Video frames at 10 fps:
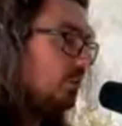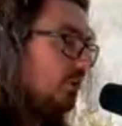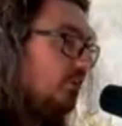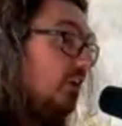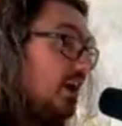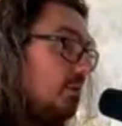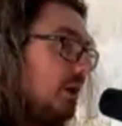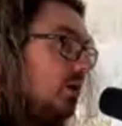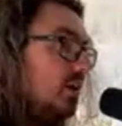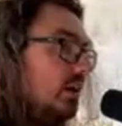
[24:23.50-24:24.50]
want to say
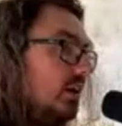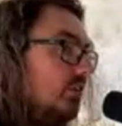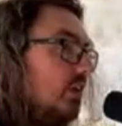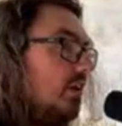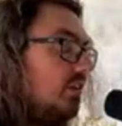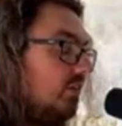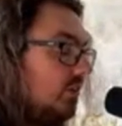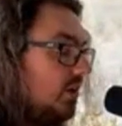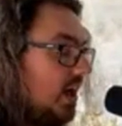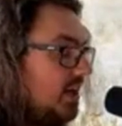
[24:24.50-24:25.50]
about it is that I think
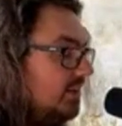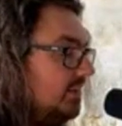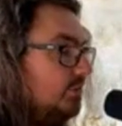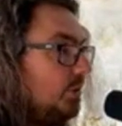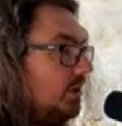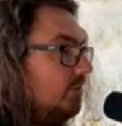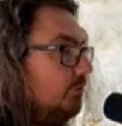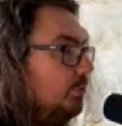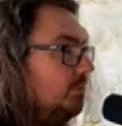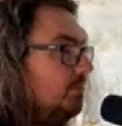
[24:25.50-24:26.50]
the 80-20
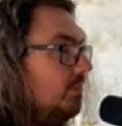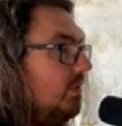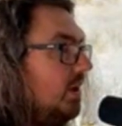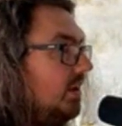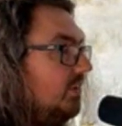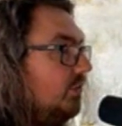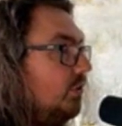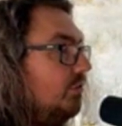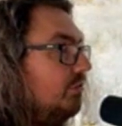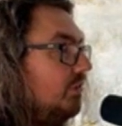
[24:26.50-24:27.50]
rule sort of